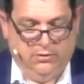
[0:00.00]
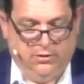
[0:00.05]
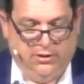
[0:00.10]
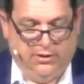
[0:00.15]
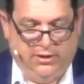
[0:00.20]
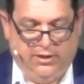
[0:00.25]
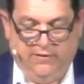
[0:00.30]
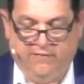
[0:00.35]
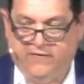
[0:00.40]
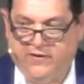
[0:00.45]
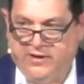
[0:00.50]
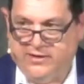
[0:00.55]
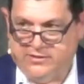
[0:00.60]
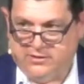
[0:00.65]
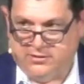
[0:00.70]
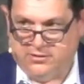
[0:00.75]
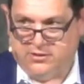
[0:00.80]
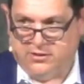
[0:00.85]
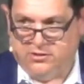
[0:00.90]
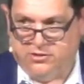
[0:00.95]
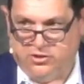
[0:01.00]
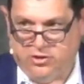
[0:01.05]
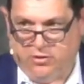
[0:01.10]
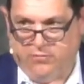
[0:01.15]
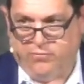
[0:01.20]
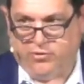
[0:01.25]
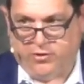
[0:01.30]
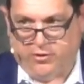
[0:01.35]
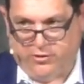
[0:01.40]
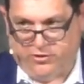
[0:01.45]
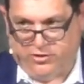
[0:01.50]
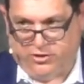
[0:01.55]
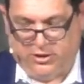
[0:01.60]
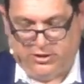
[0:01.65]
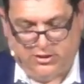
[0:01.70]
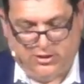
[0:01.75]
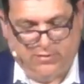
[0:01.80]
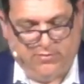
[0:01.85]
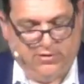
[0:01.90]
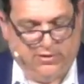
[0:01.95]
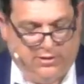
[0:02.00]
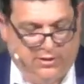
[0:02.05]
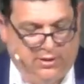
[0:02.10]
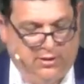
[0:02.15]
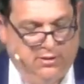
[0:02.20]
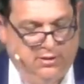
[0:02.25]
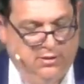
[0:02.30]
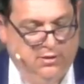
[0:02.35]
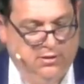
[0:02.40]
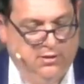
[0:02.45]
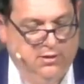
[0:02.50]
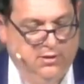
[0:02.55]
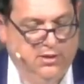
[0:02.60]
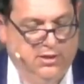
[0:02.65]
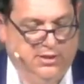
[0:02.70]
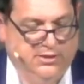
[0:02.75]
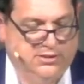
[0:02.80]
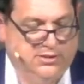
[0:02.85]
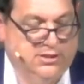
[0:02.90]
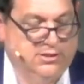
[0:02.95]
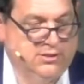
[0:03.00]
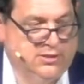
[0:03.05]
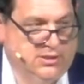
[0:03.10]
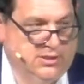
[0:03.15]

and he advises his young protege, Timothy. He says